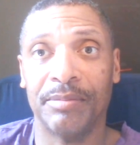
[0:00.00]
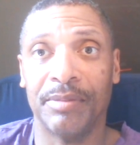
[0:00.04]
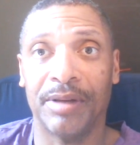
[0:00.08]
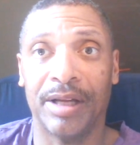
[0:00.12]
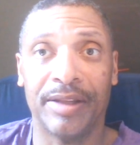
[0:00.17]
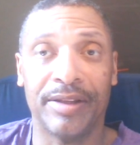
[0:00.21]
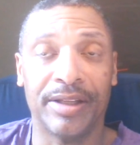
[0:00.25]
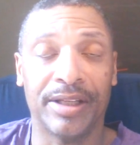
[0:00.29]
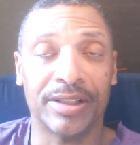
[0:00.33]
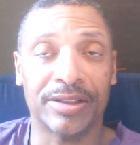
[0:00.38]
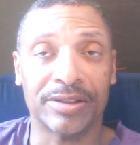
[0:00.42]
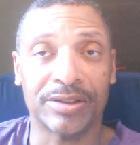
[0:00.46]
I
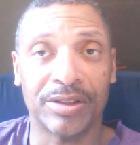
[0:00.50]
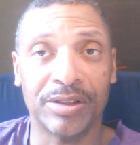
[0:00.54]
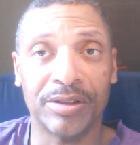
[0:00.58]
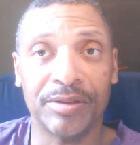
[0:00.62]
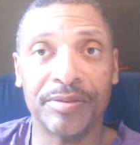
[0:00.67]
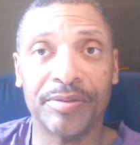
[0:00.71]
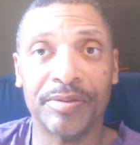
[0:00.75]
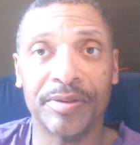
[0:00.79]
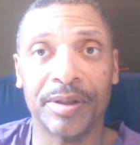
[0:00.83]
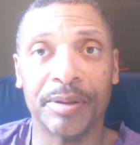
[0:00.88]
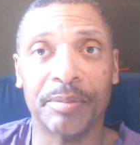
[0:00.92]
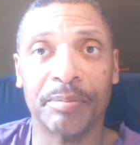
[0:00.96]
think it's
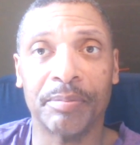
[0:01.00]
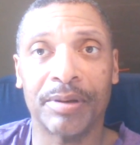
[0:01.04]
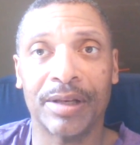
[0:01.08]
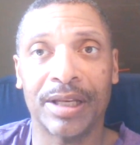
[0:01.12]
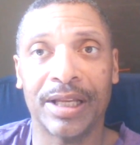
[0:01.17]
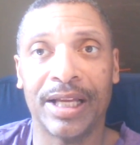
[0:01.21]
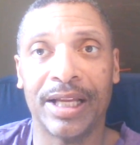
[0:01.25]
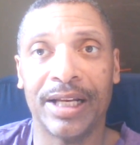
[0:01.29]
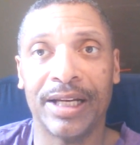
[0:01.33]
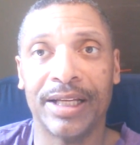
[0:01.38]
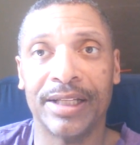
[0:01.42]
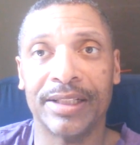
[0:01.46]
good for the
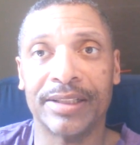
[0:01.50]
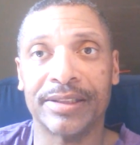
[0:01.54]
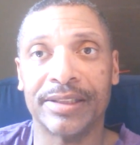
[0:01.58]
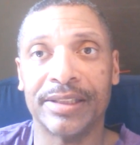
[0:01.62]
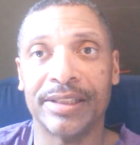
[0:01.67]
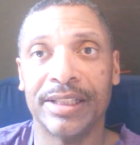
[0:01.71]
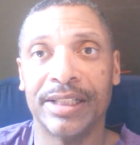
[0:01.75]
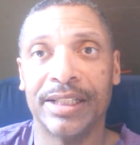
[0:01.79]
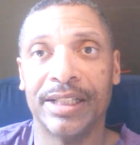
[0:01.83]
planet.